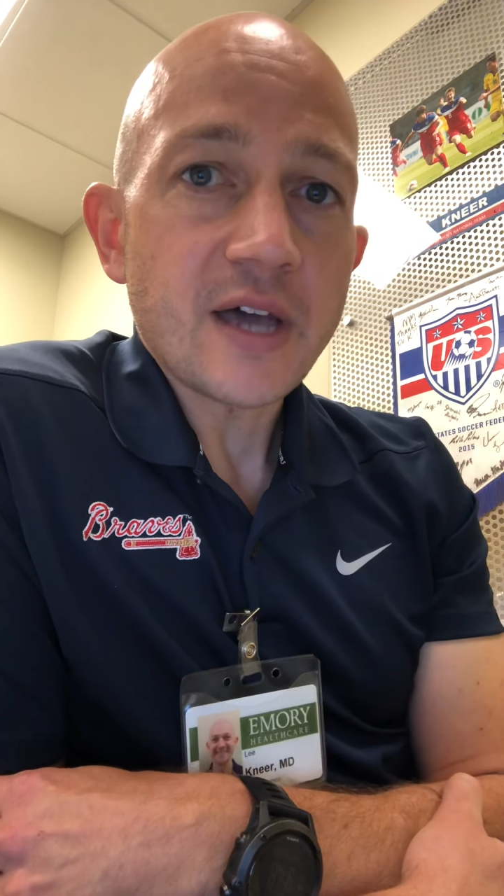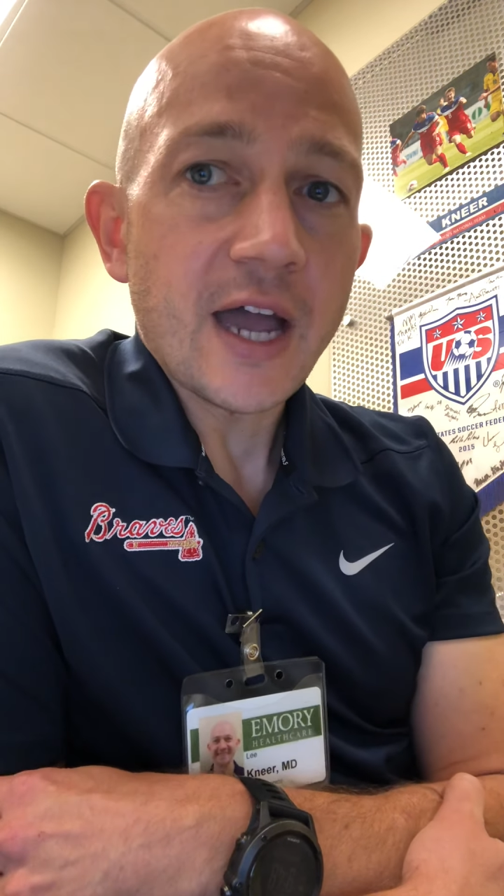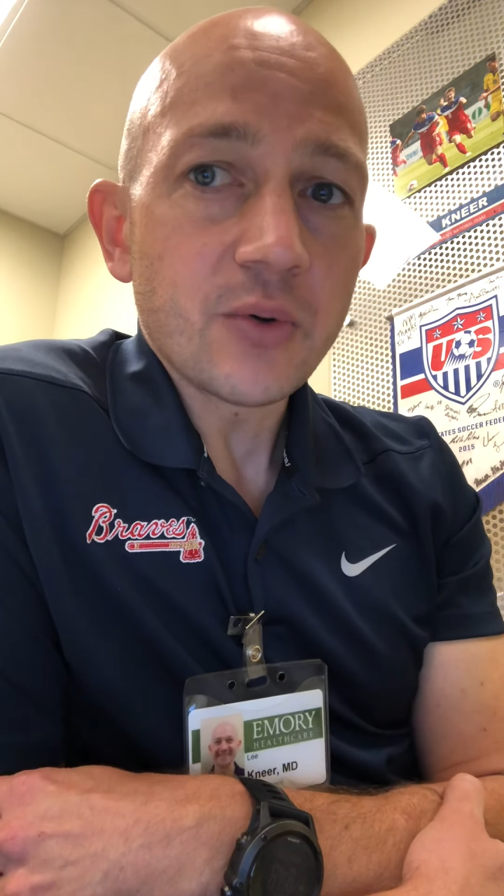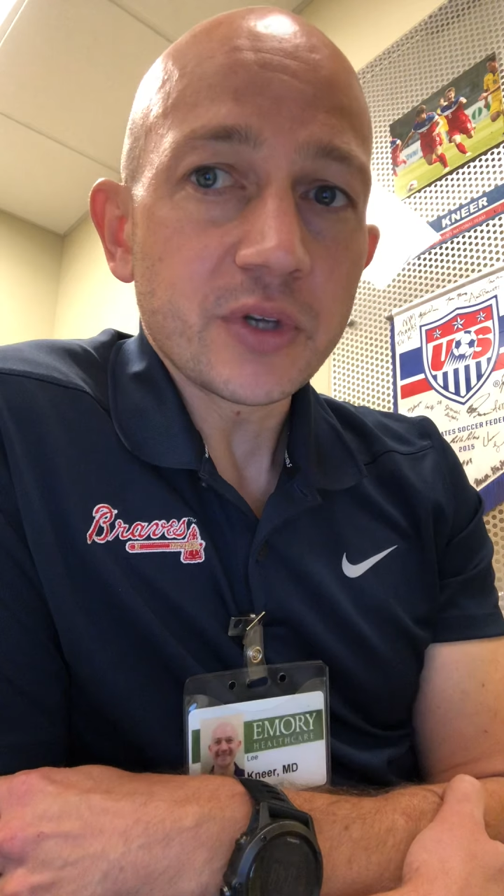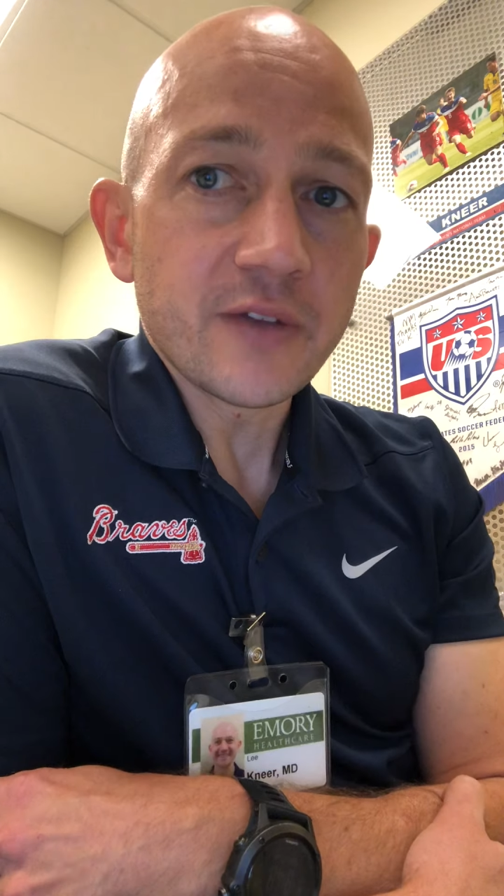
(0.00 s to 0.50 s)

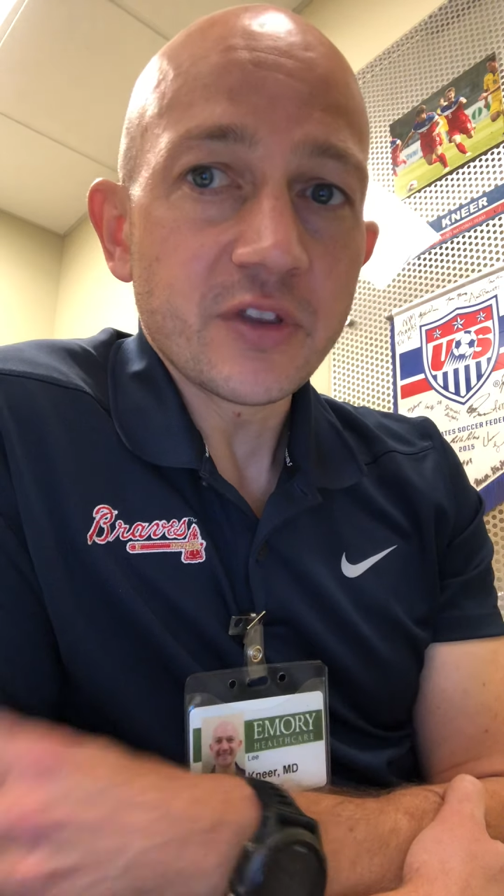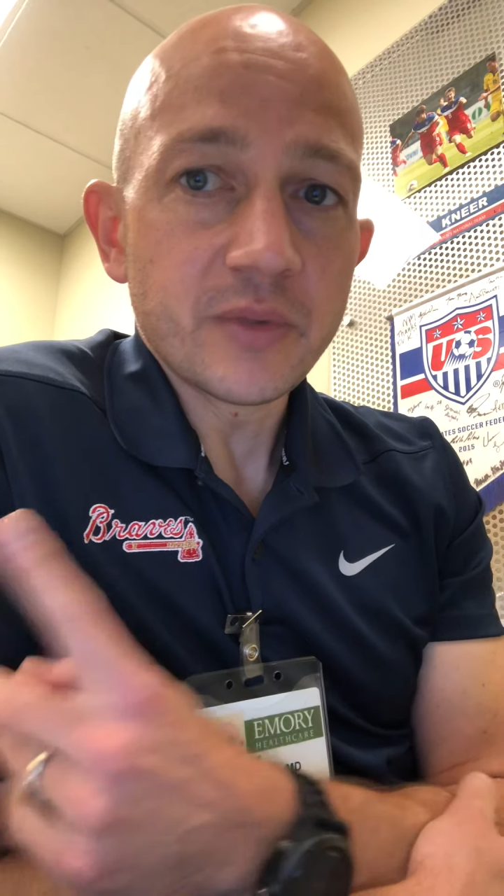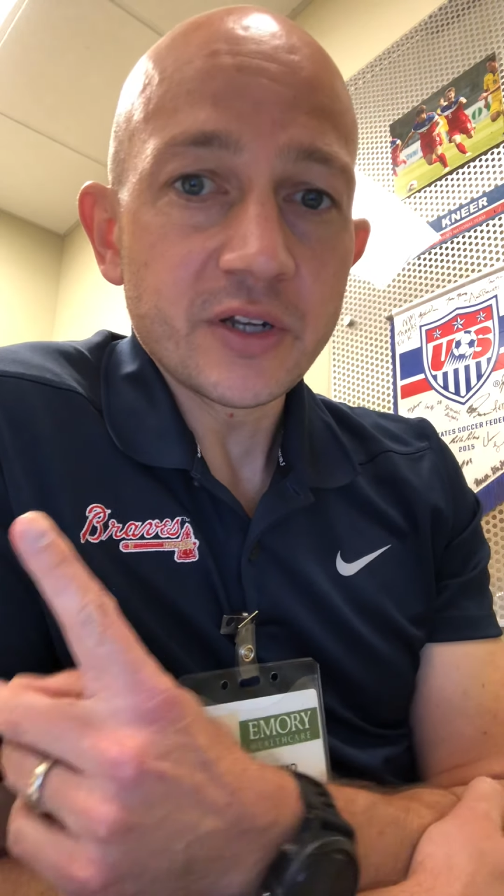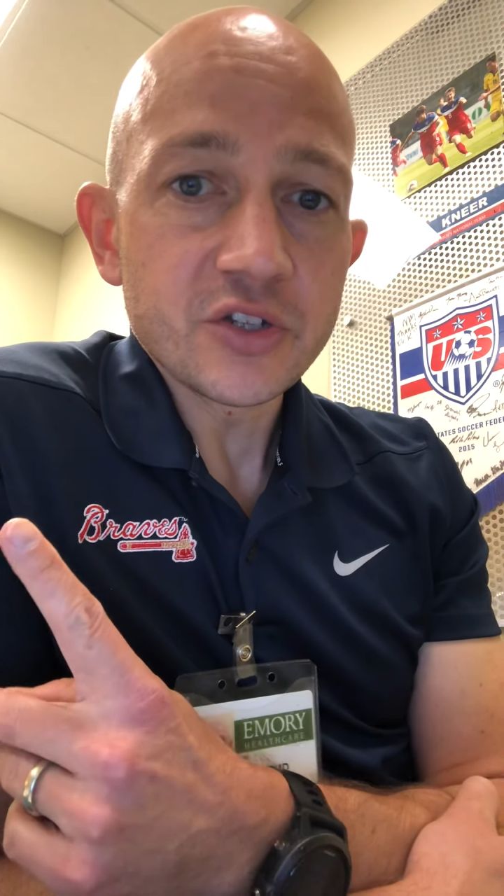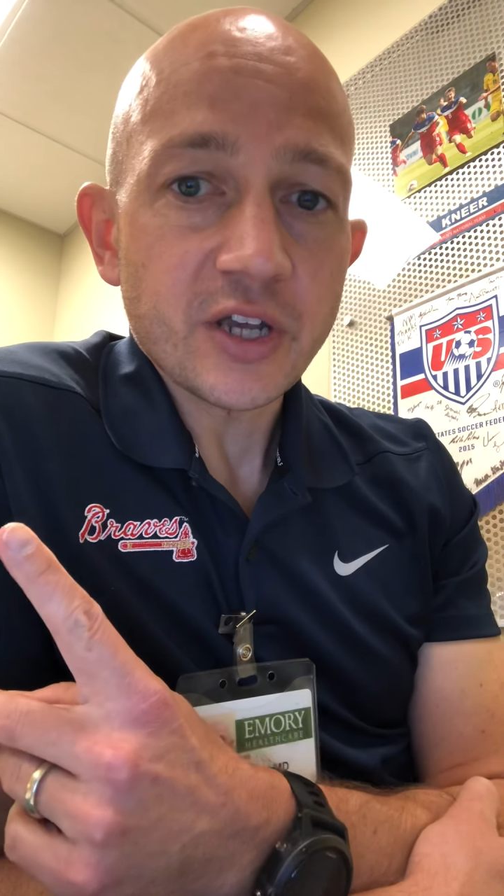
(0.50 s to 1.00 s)
I will give them
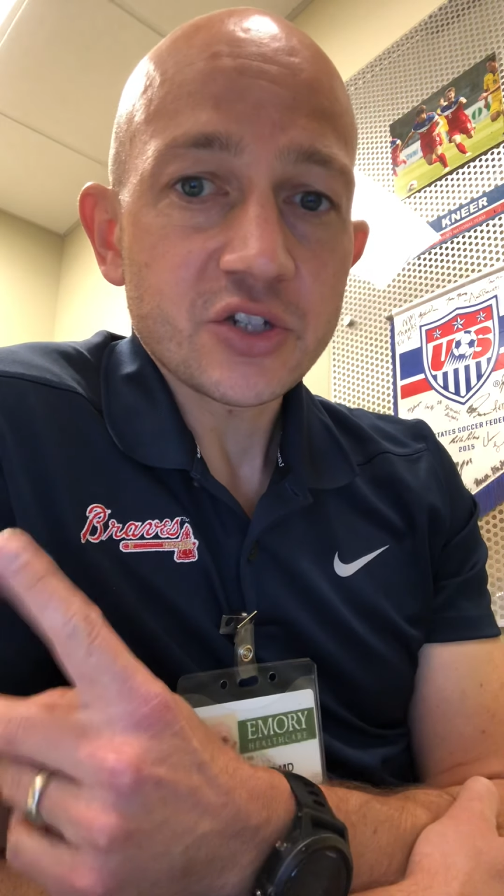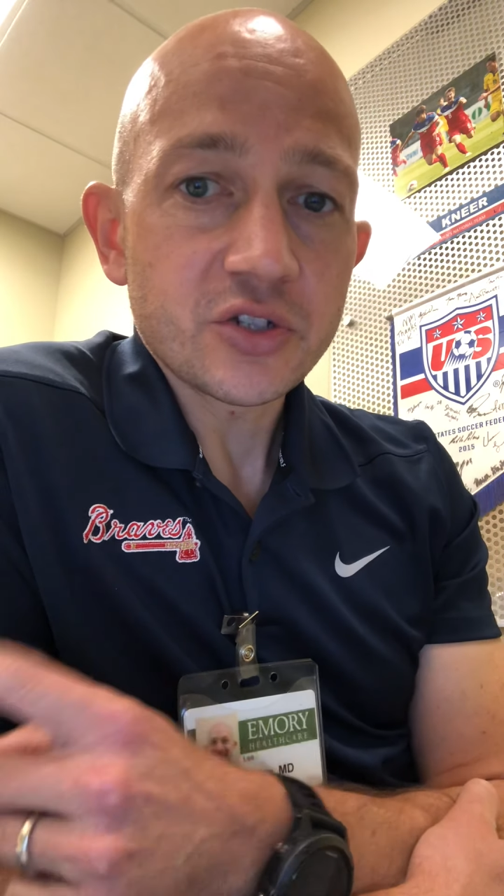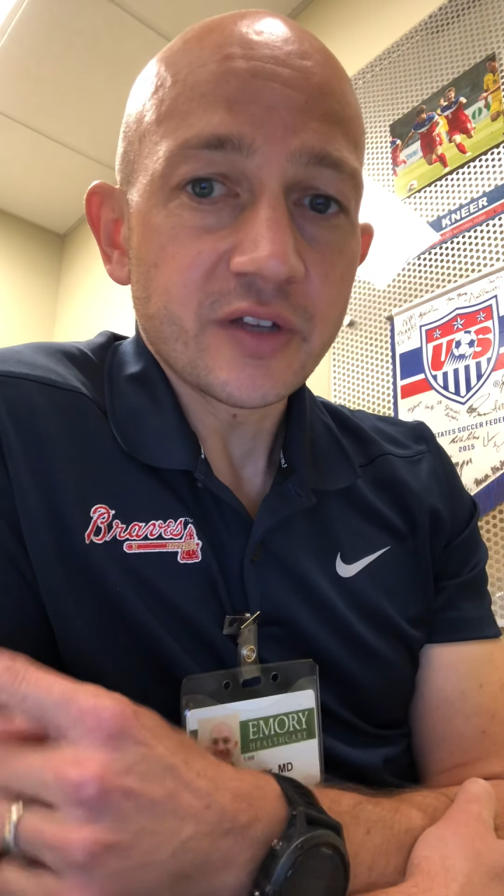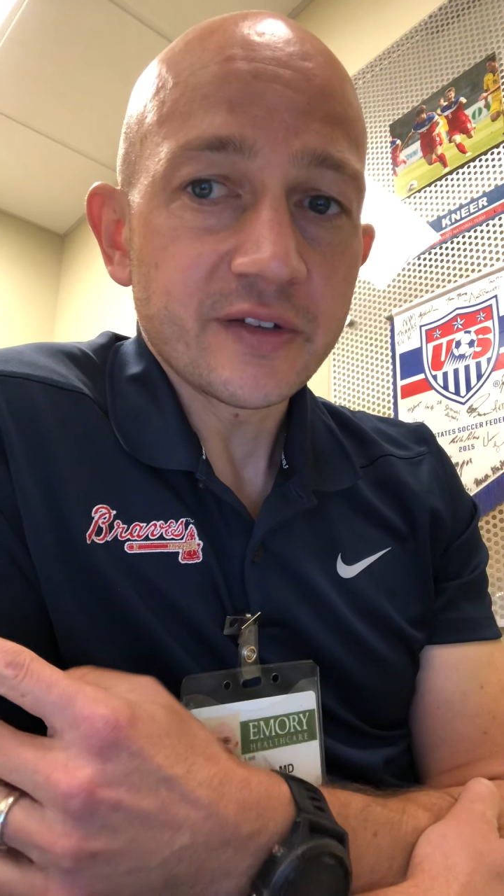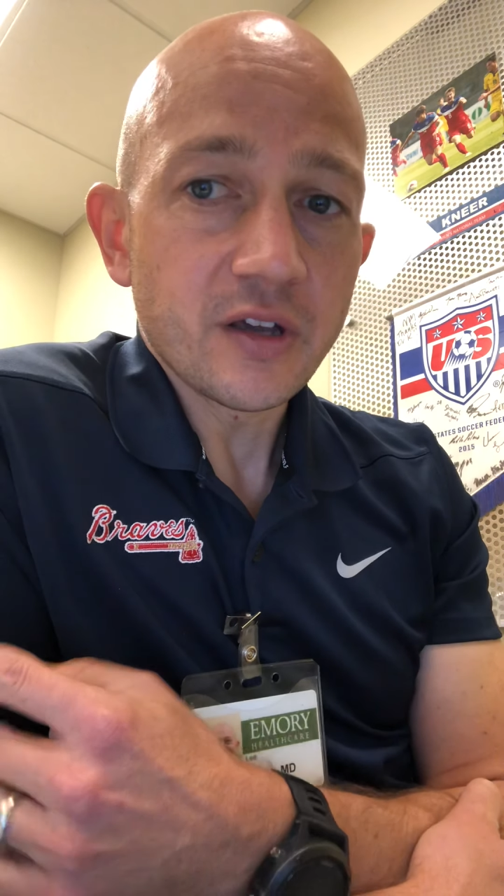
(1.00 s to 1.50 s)
an
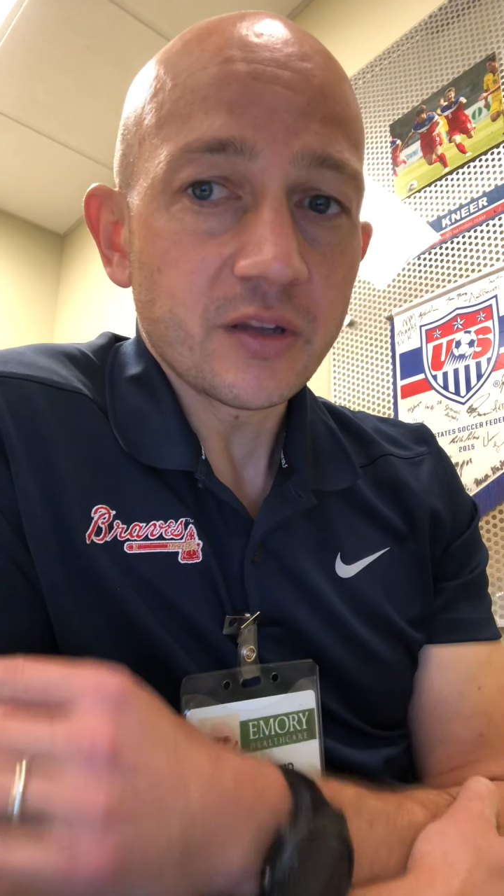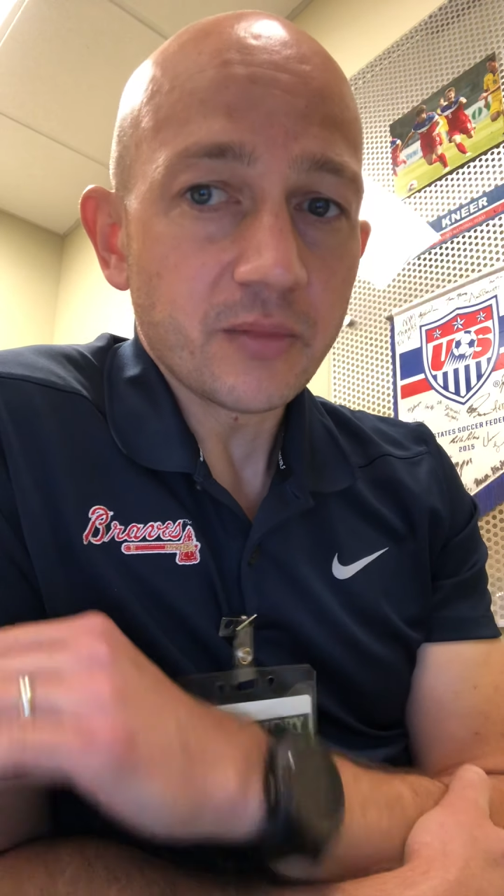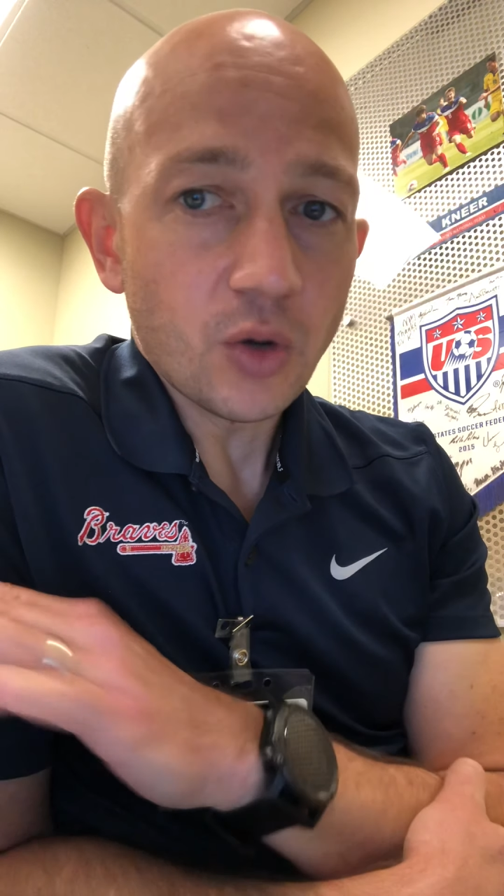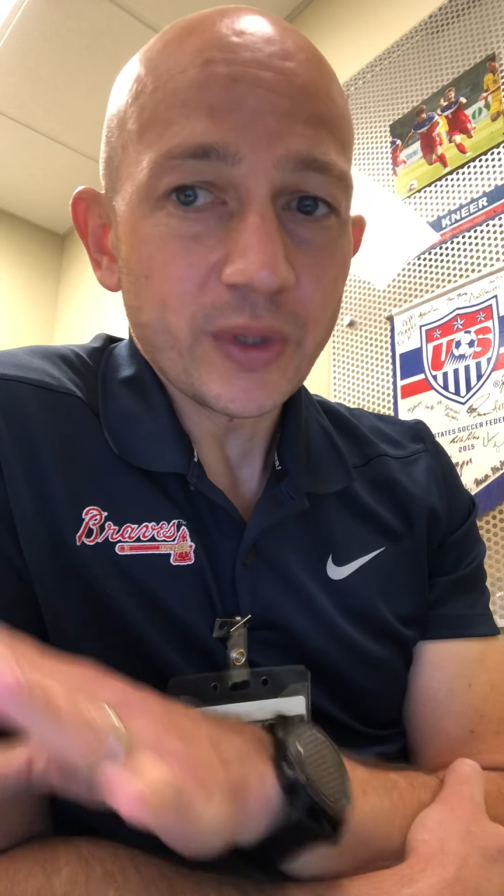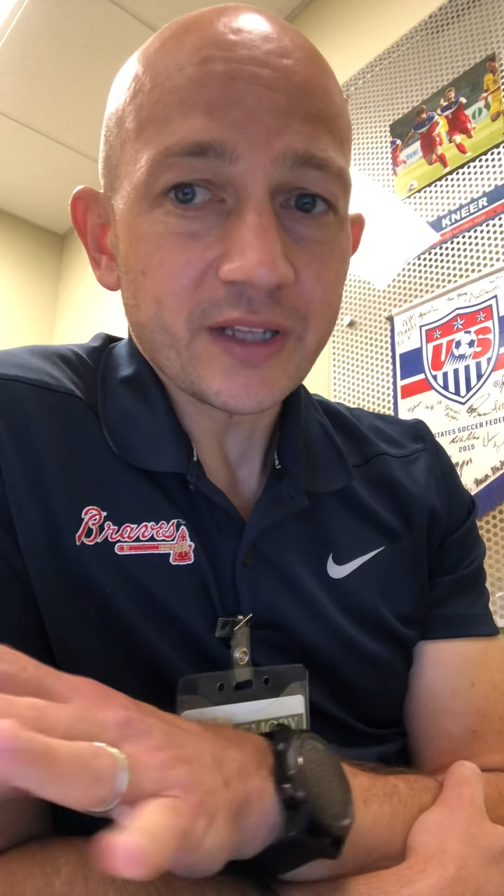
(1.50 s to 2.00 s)
injection and tell them
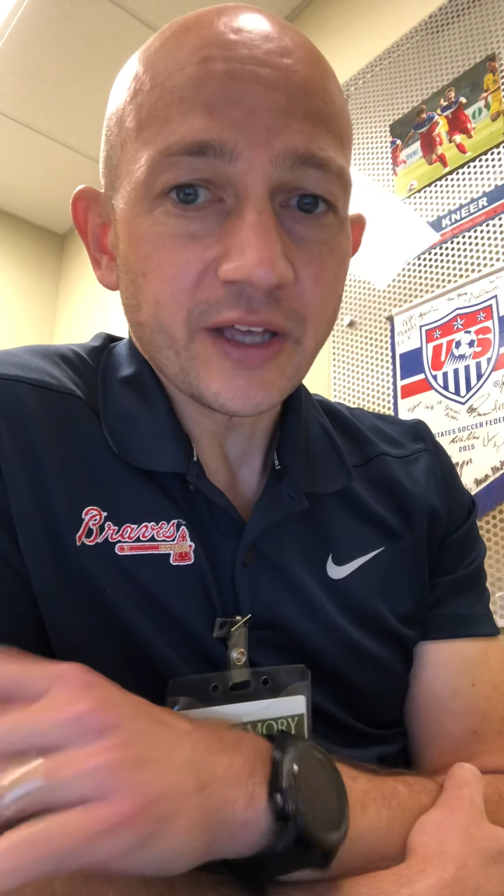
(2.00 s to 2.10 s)
a week